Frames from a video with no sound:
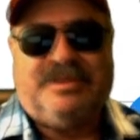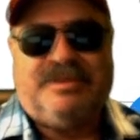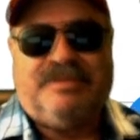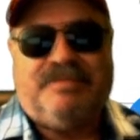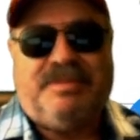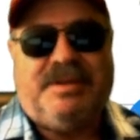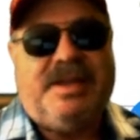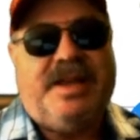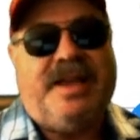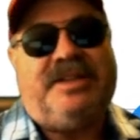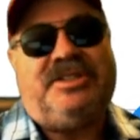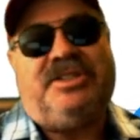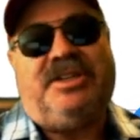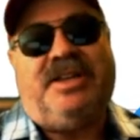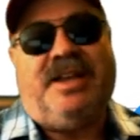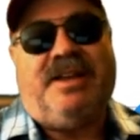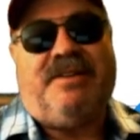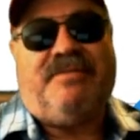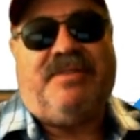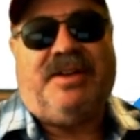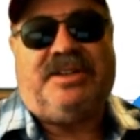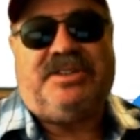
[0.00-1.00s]
PhD
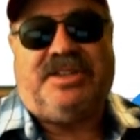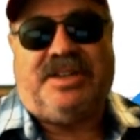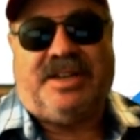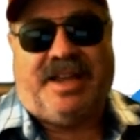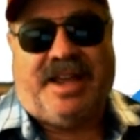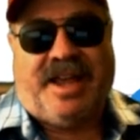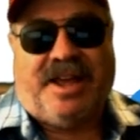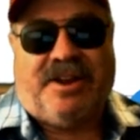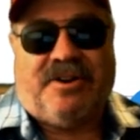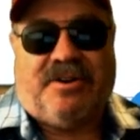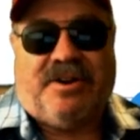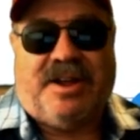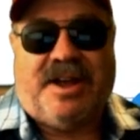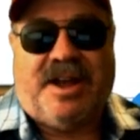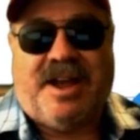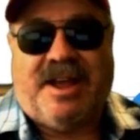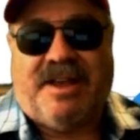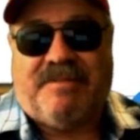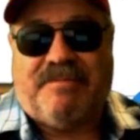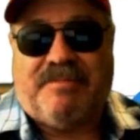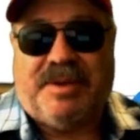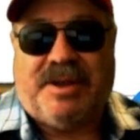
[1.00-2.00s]
investigator and I
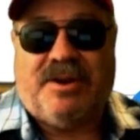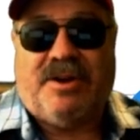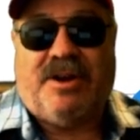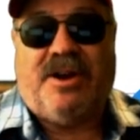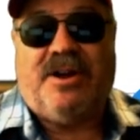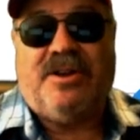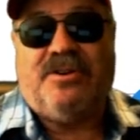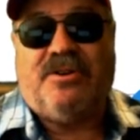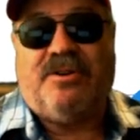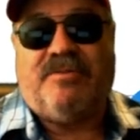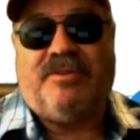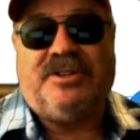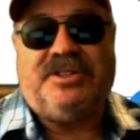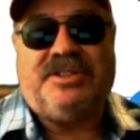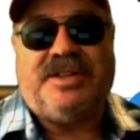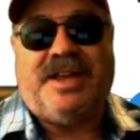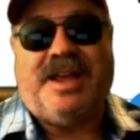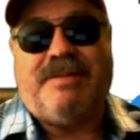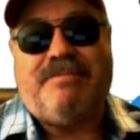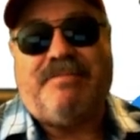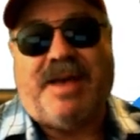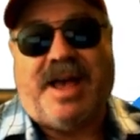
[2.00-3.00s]
have been all over
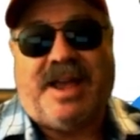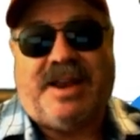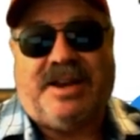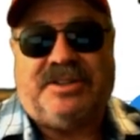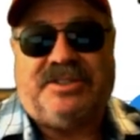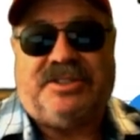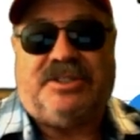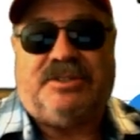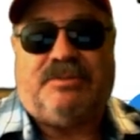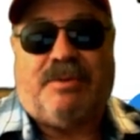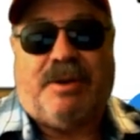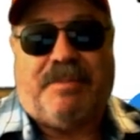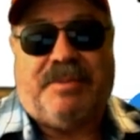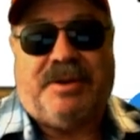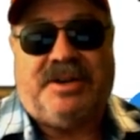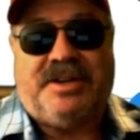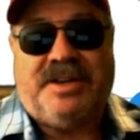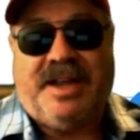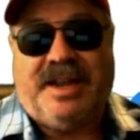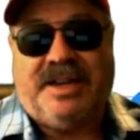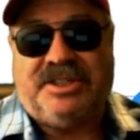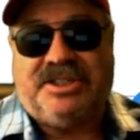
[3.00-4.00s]
St. Magnus's
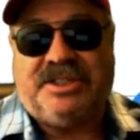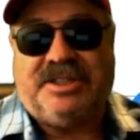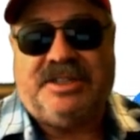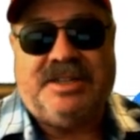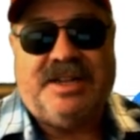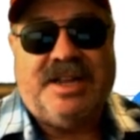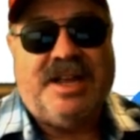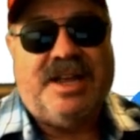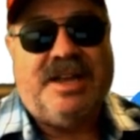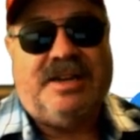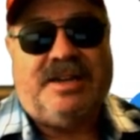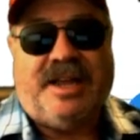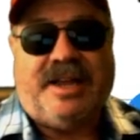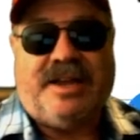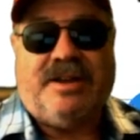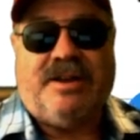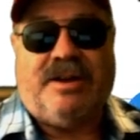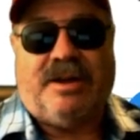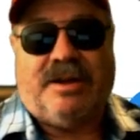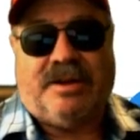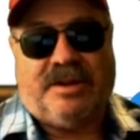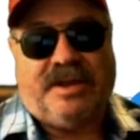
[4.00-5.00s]
reputation like
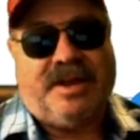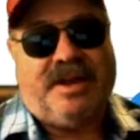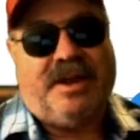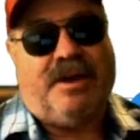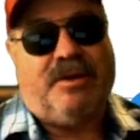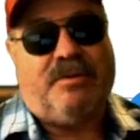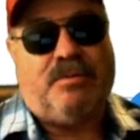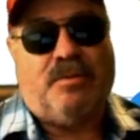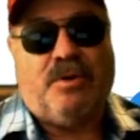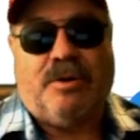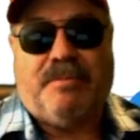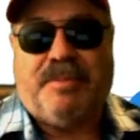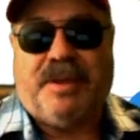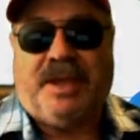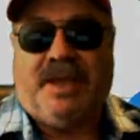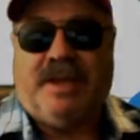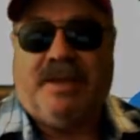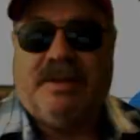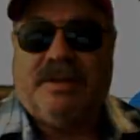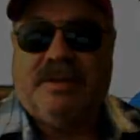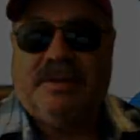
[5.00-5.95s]
ugly on Whoopi.